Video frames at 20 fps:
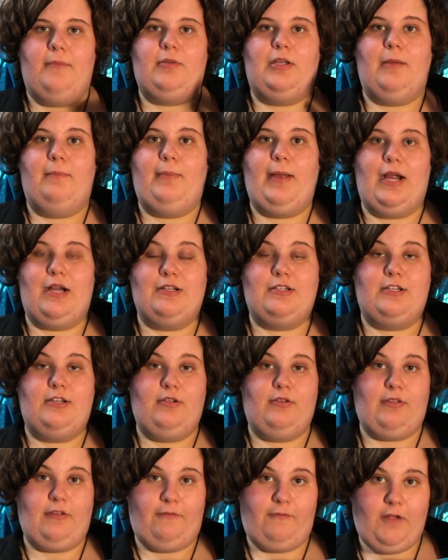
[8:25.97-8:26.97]
compared
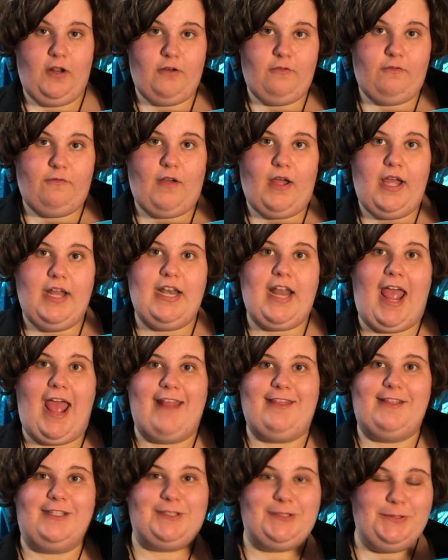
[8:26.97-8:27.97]
to the Fin Fun
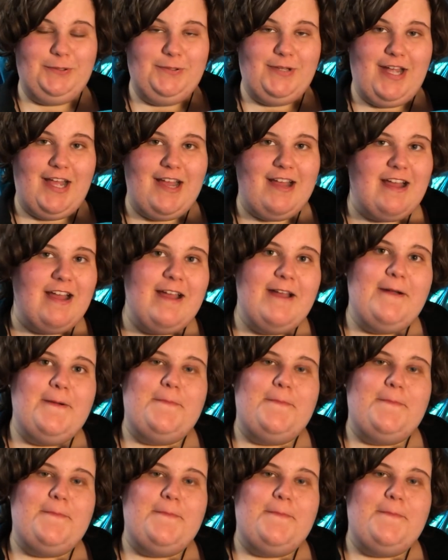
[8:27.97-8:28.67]
and the Luna